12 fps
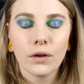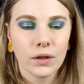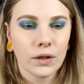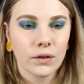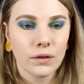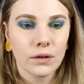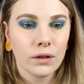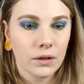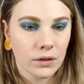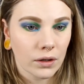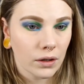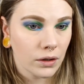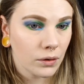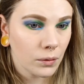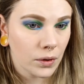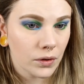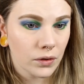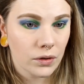Okay, so this color
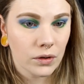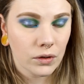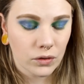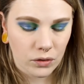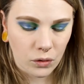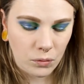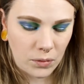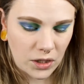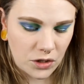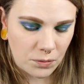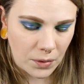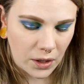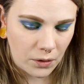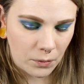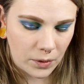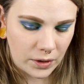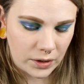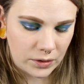was so much better
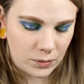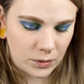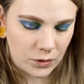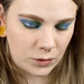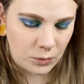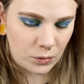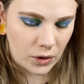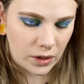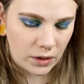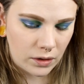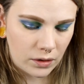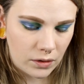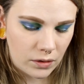when it was sprayed.